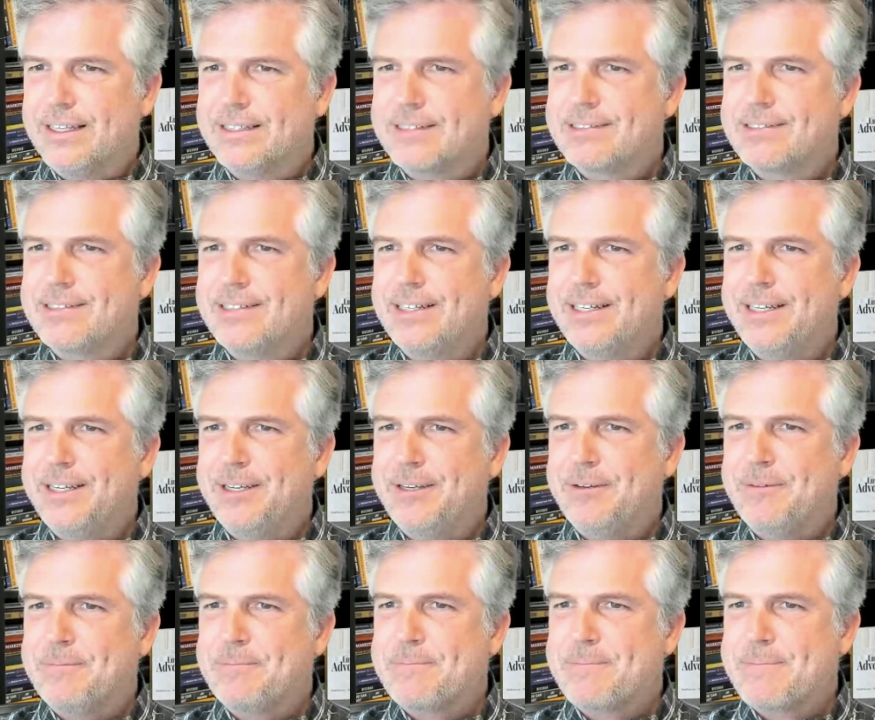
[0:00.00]
Let's
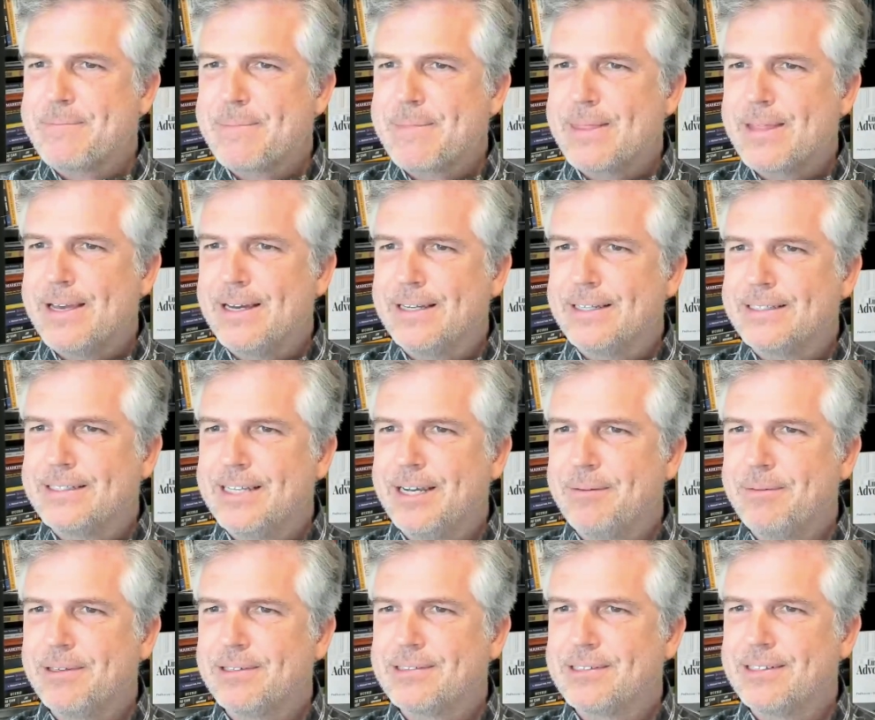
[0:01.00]
see. Uh,
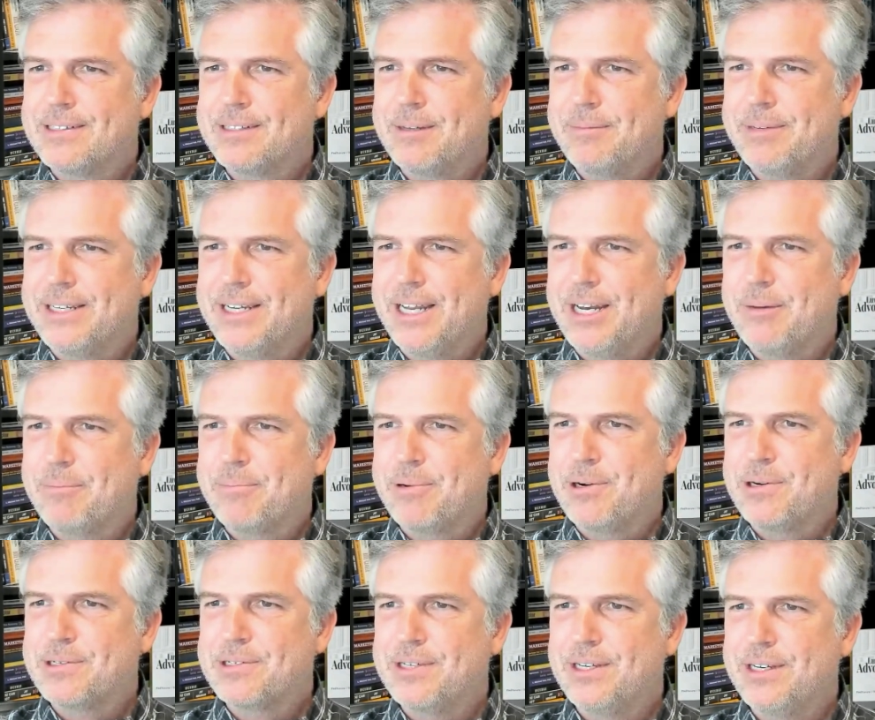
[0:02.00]
Tamala says, I'm a data
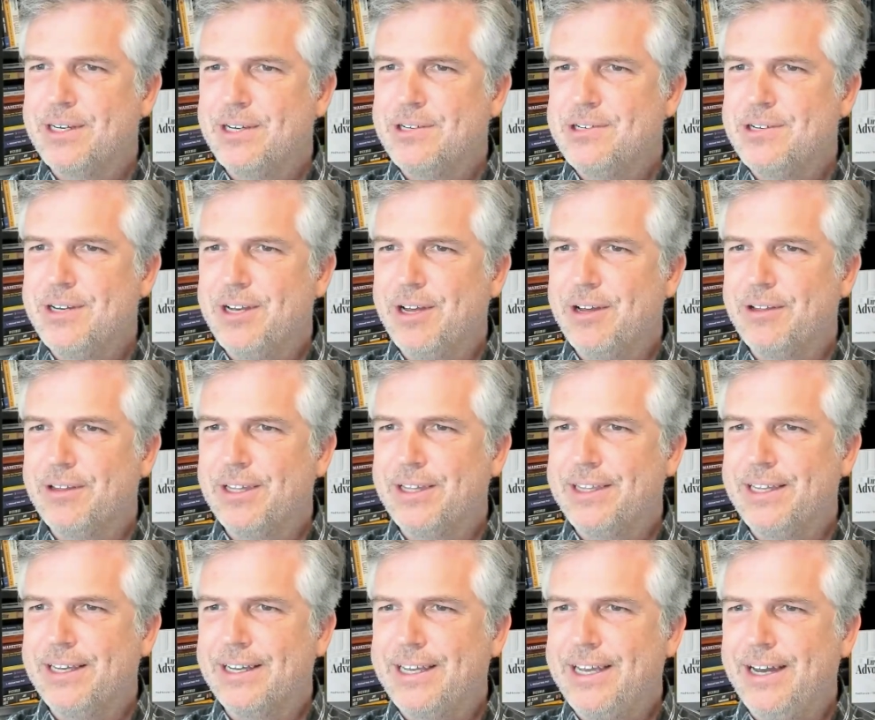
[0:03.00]
person. Did you know
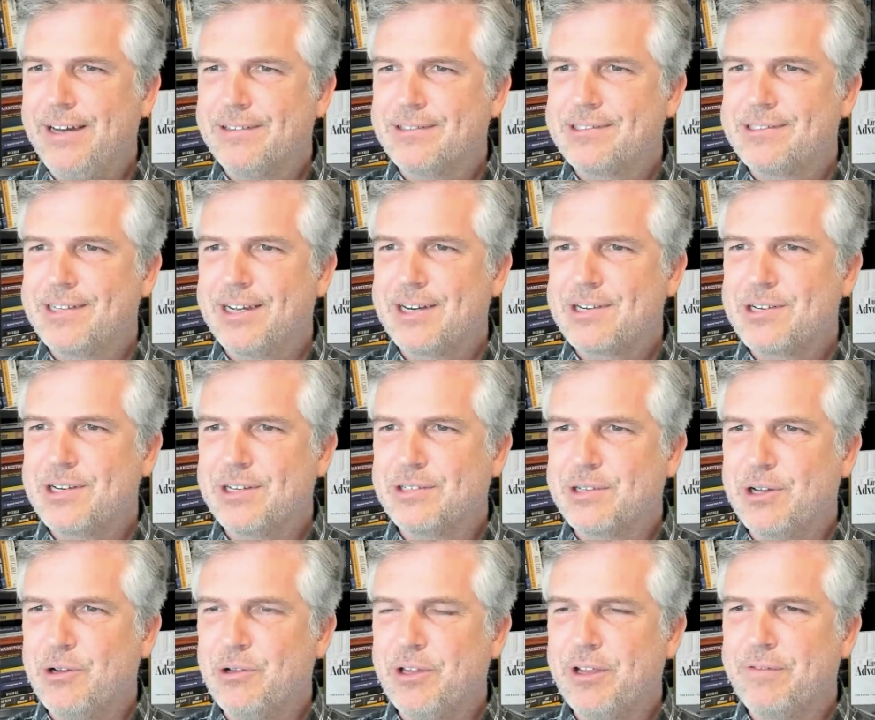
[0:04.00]
that the account section
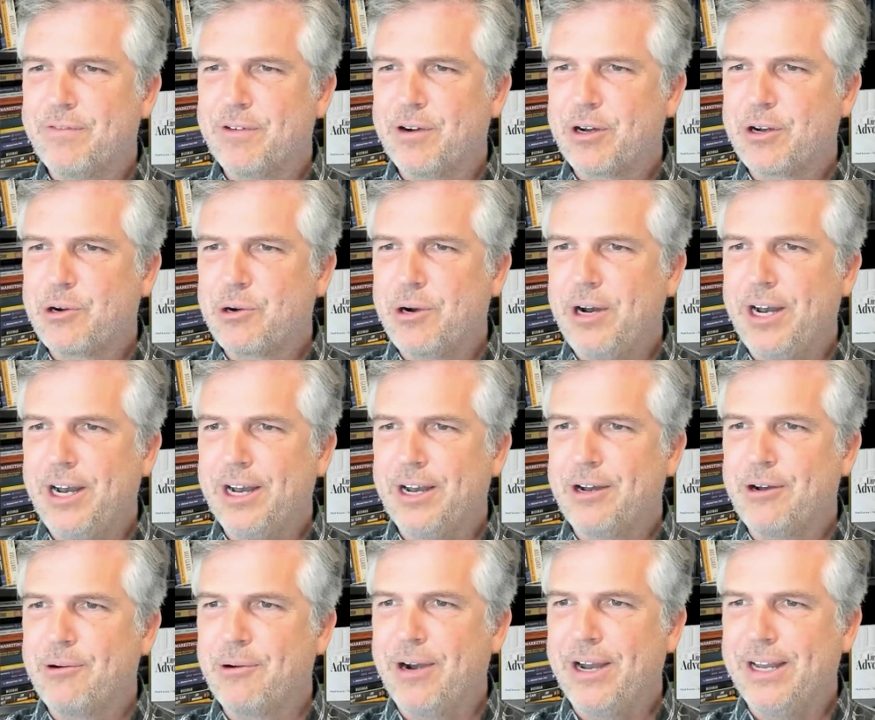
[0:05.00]
is only for
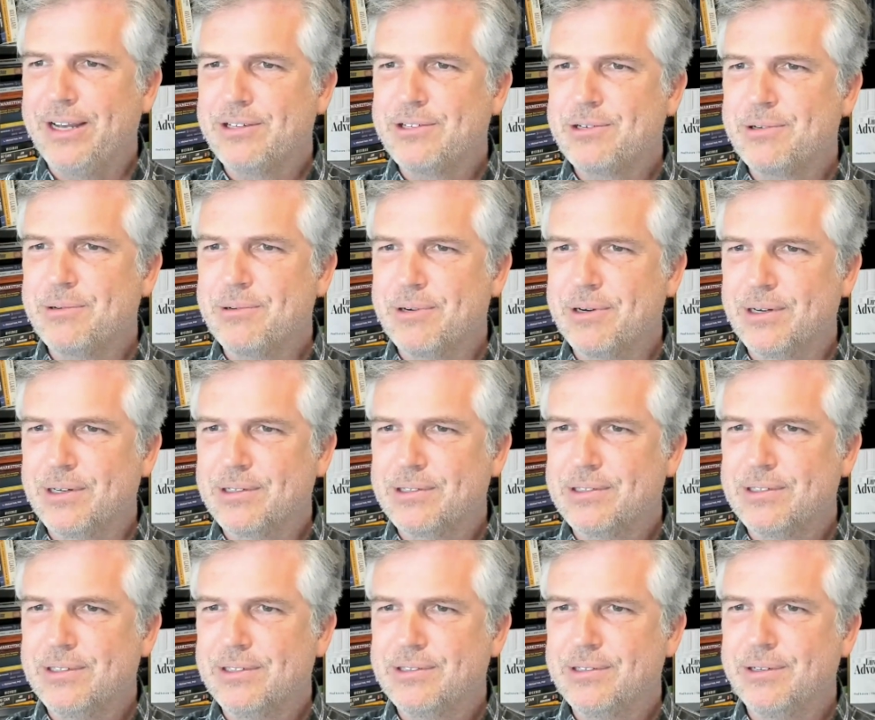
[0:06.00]
credit
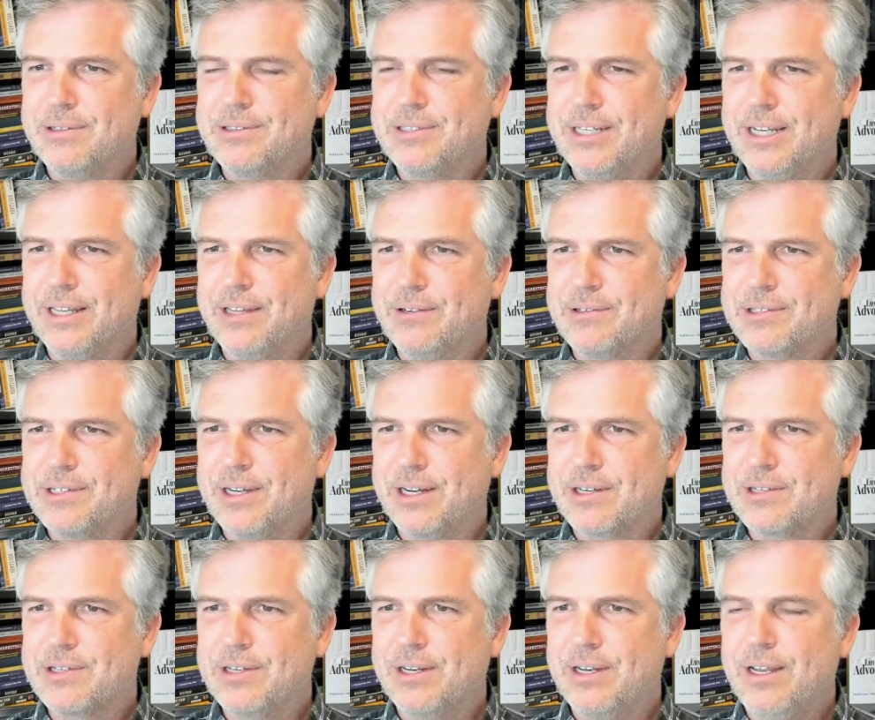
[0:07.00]
grantors? So is the other
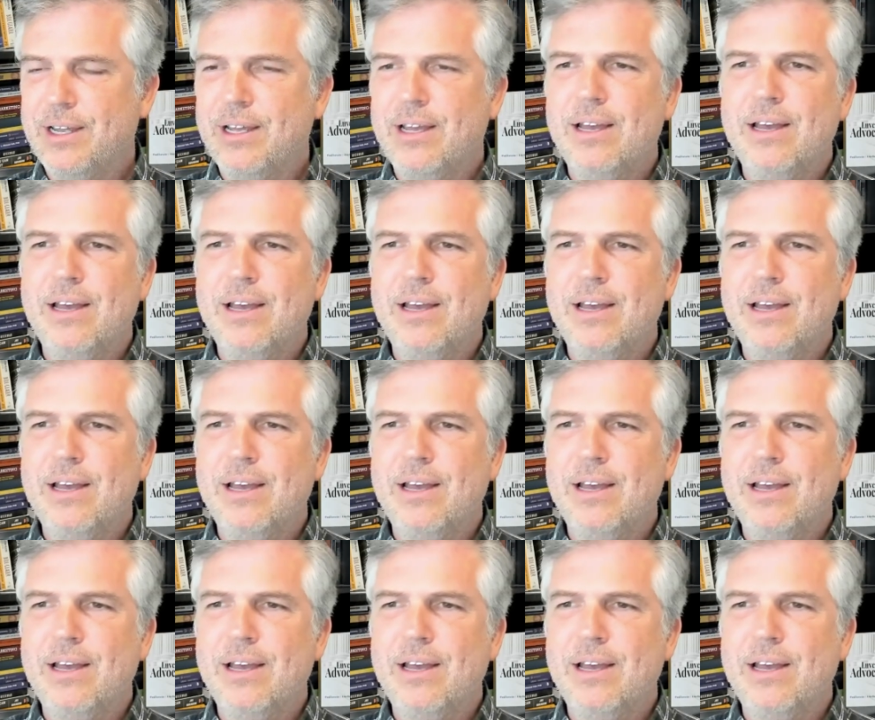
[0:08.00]
section.